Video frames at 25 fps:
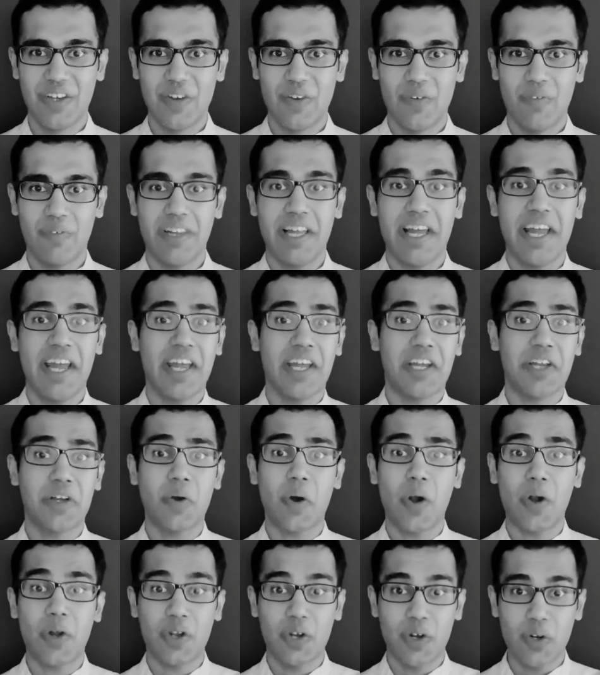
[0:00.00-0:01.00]
When I
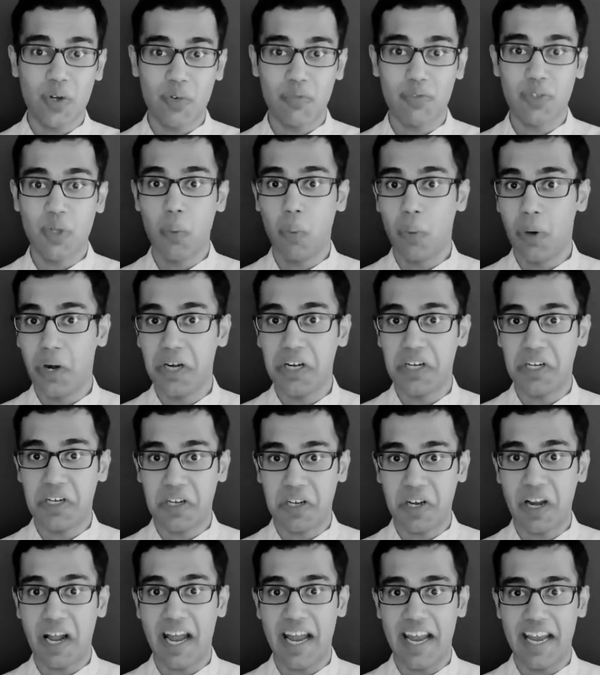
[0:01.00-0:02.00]
got rid of the word
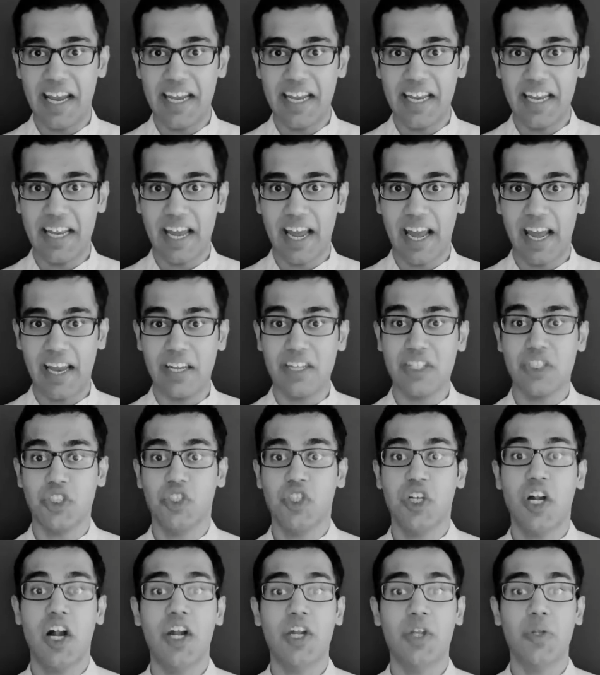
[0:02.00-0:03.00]
try and
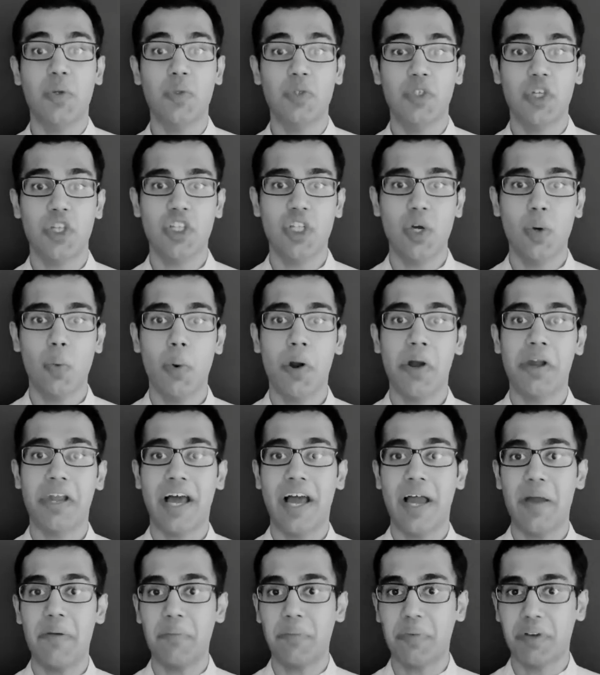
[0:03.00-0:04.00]
start using the word
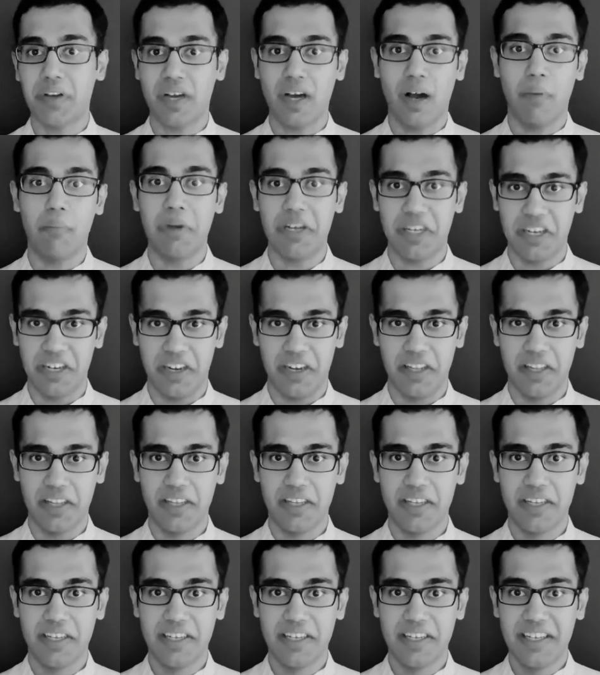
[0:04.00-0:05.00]
I am committed,
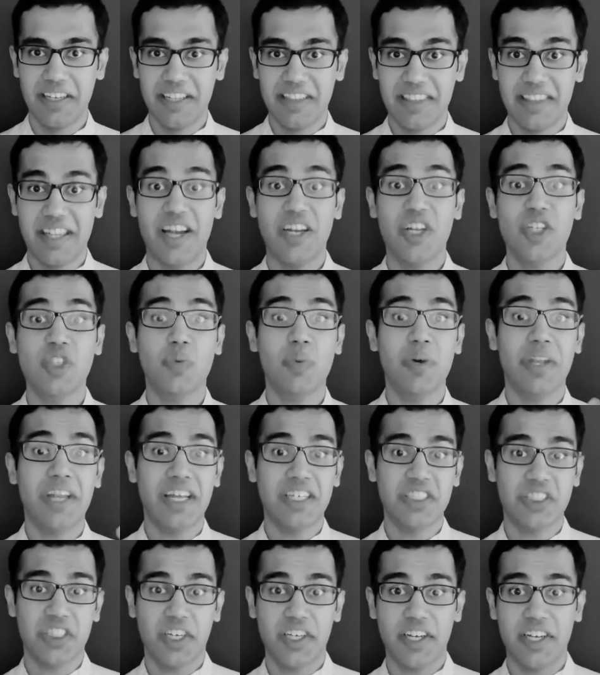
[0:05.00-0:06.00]
that is when I
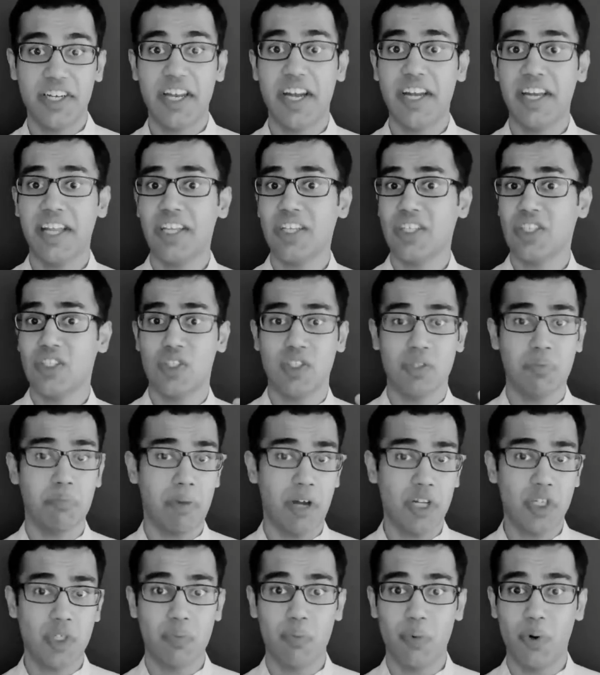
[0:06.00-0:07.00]
started getting
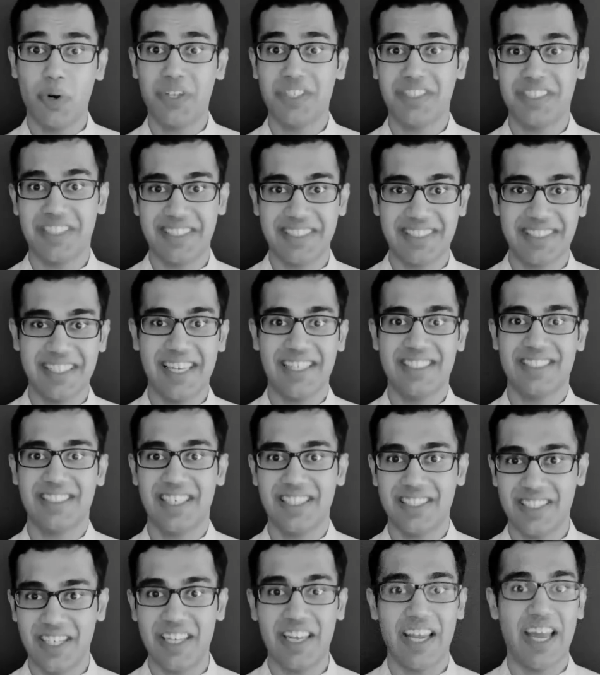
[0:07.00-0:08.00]
much more
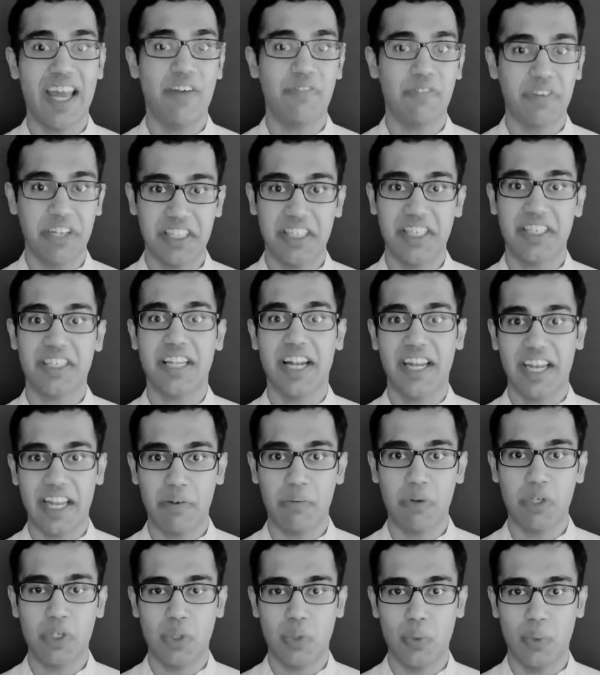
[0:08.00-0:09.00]
successes in everything that I
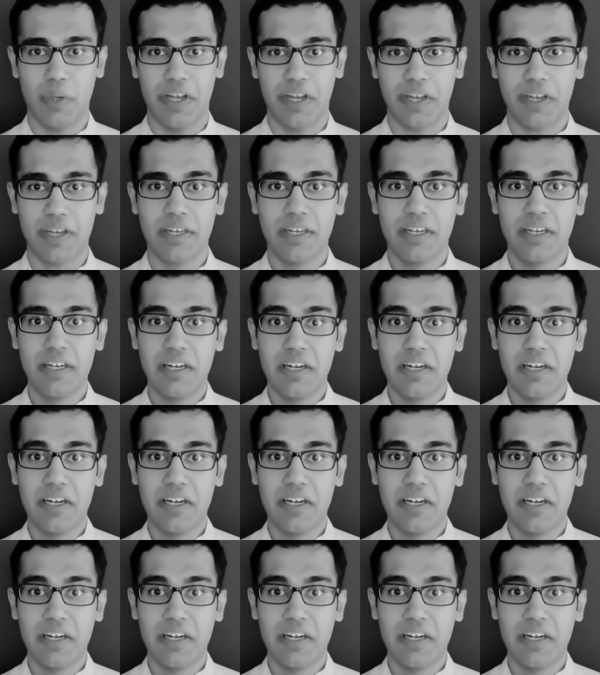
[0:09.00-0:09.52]
was doing.